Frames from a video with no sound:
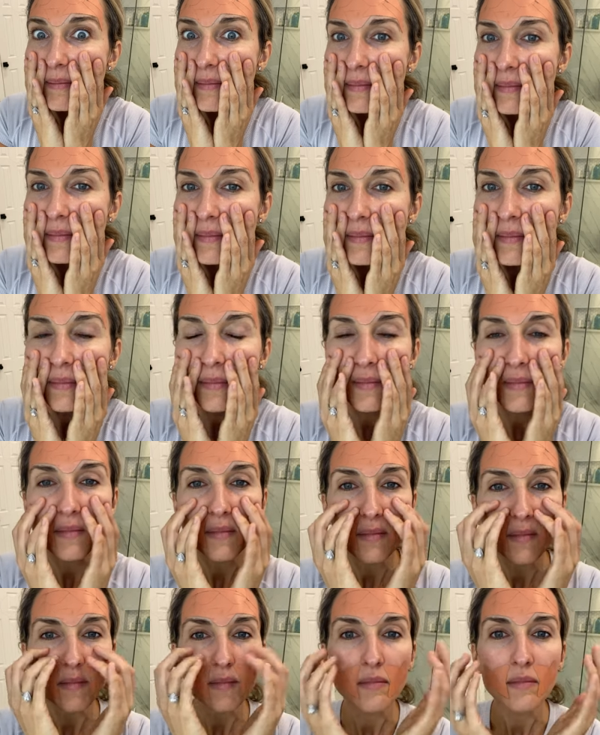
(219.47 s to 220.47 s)

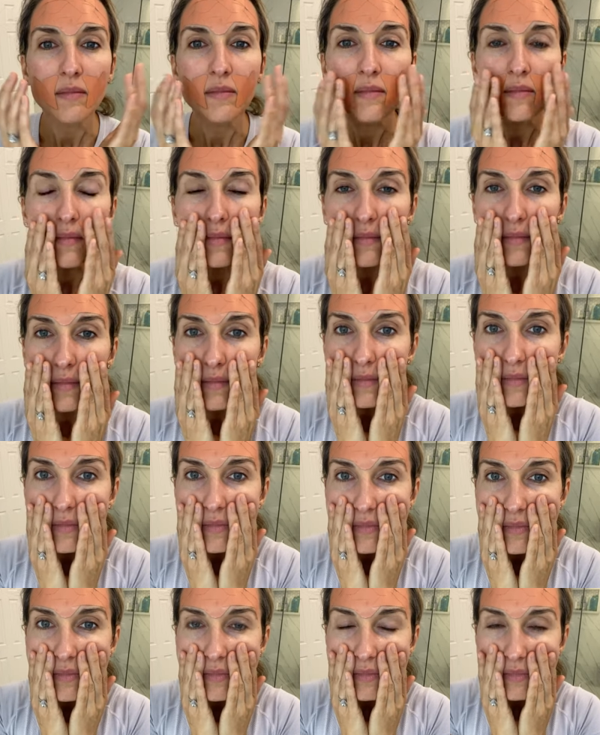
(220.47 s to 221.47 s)

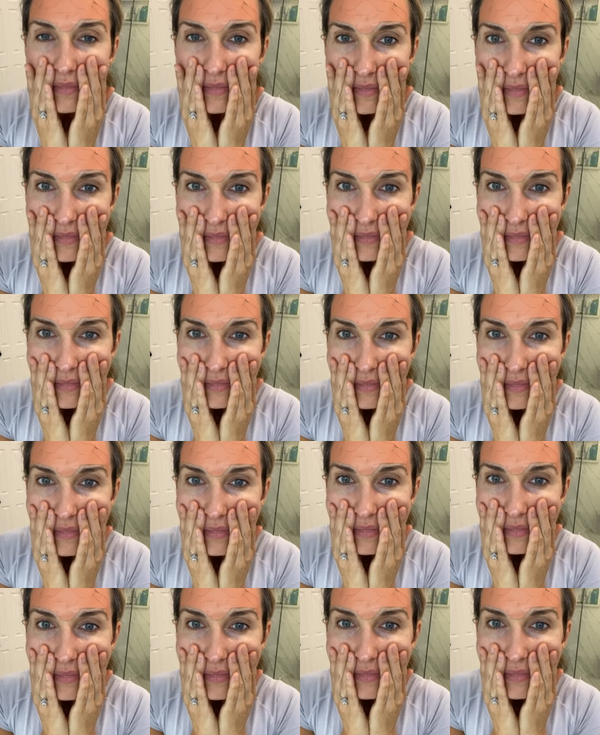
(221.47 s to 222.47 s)

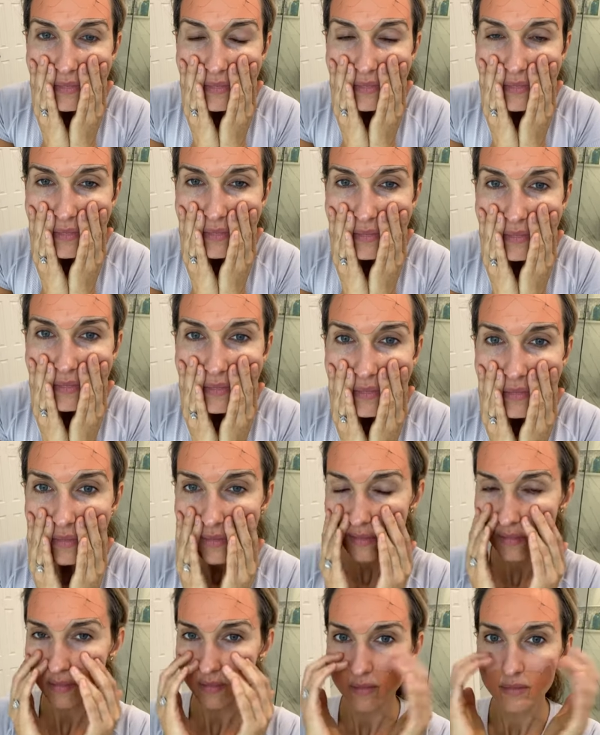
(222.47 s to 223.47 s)

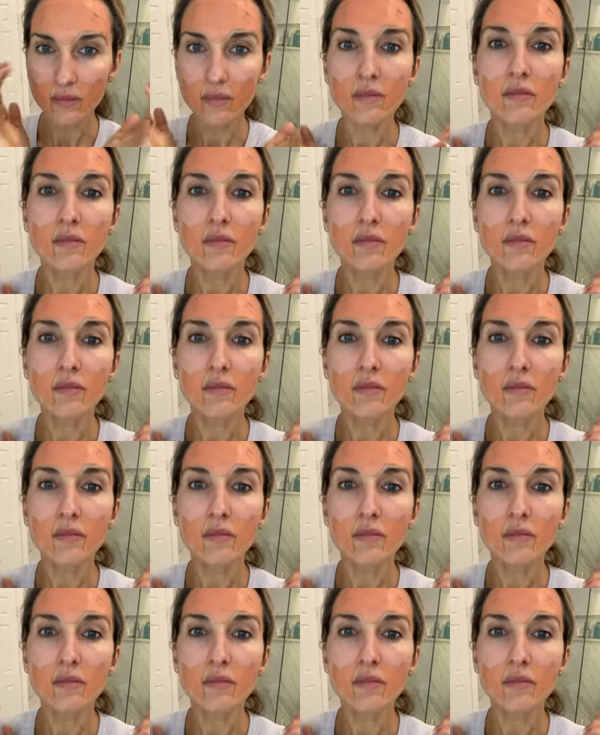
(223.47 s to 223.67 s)
(silence)